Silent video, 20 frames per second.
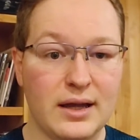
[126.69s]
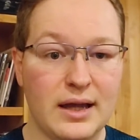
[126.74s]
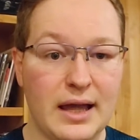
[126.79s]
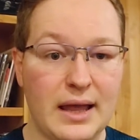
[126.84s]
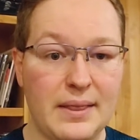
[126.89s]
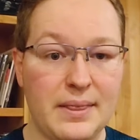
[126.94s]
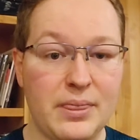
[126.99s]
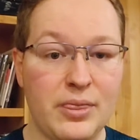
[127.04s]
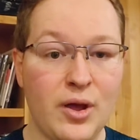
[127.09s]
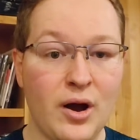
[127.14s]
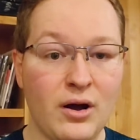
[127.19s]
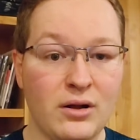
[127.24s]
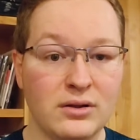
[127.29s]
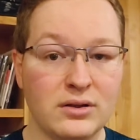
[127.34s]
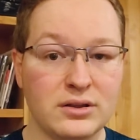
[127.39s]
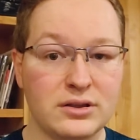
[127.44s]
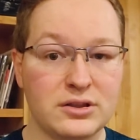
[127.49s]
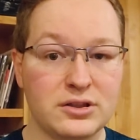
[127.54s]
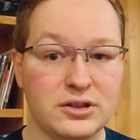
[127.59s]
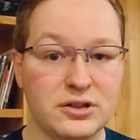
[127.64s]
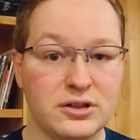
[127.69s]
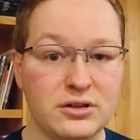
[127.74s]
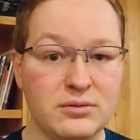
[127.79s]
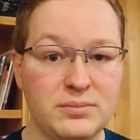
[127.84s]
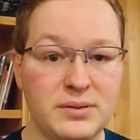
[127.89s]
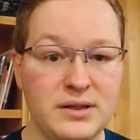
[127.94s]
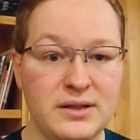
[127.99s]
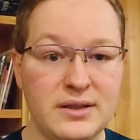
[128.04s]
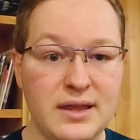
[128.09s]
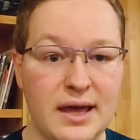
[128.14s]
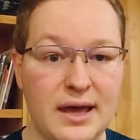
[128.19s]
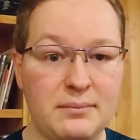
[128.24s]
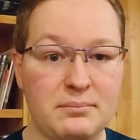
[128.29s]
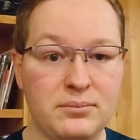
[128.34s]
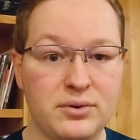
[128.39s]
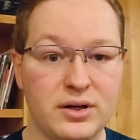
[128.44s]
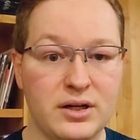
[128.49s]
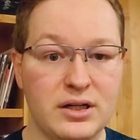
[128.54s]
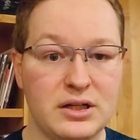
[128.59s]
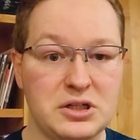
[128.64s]
And knowledge could be that
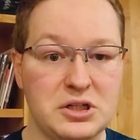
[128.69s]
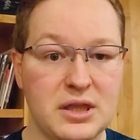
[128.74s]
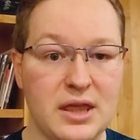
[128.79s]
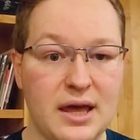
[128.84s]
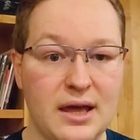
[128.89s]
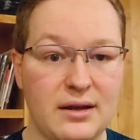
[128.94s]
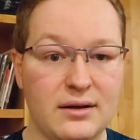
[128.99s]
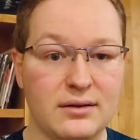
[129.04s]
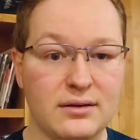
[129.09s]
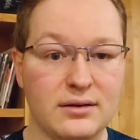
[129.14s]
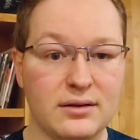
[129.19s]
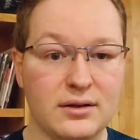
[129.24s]
bridge, that